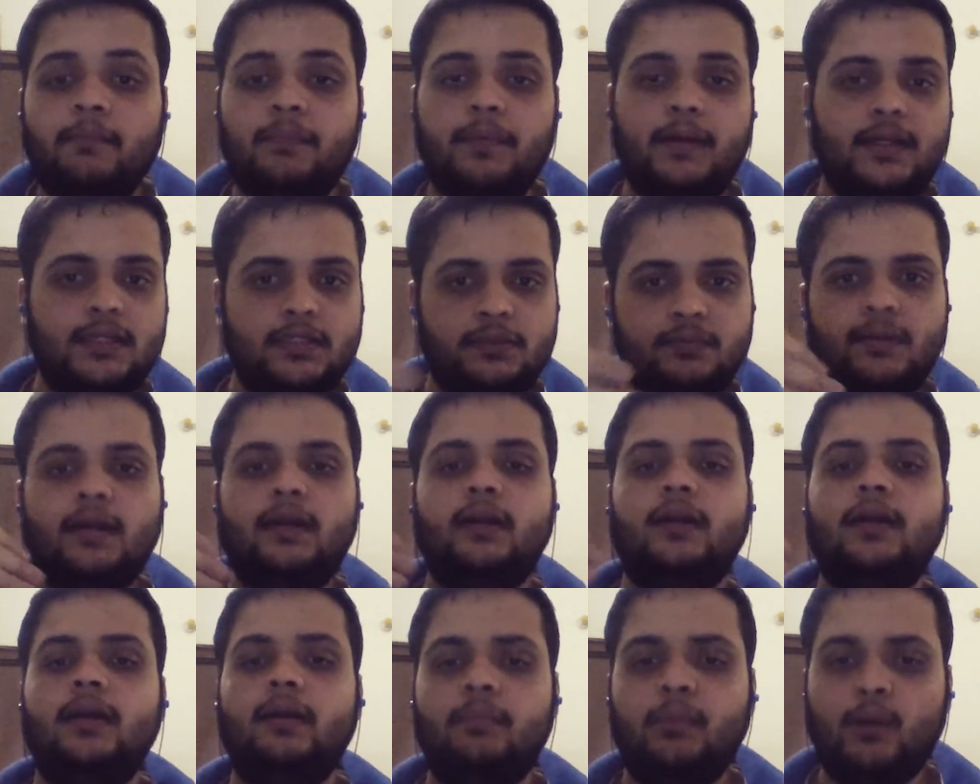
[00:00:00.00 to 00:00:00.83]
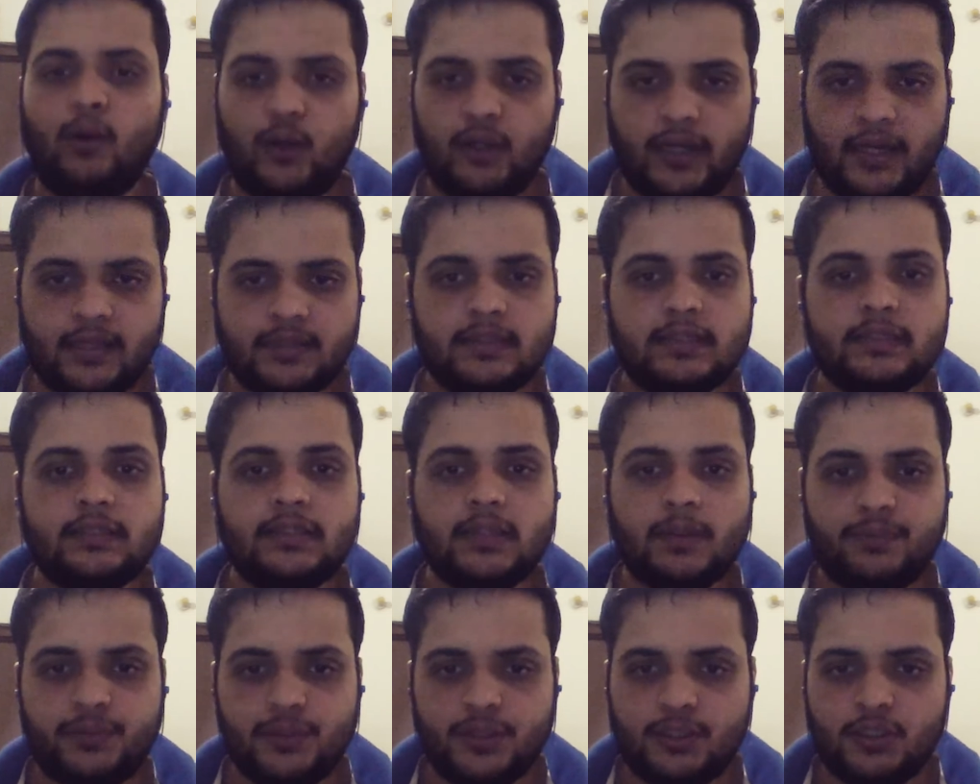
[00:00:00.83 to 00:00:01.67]
please bring him on as a
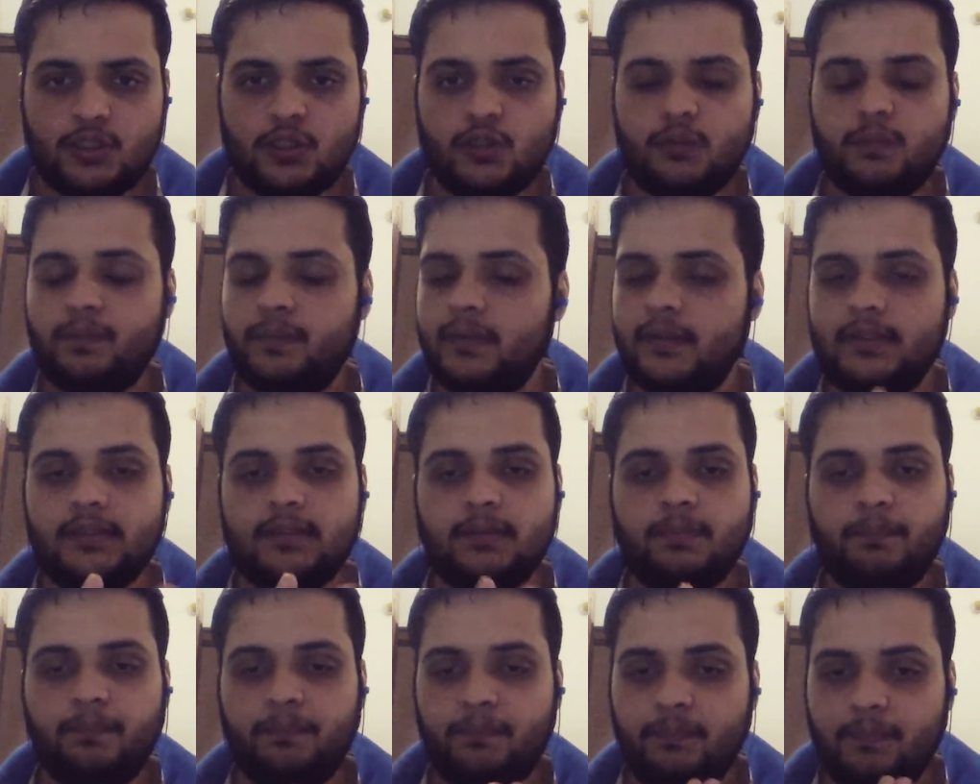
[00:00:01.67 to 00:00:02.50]
substitute plus,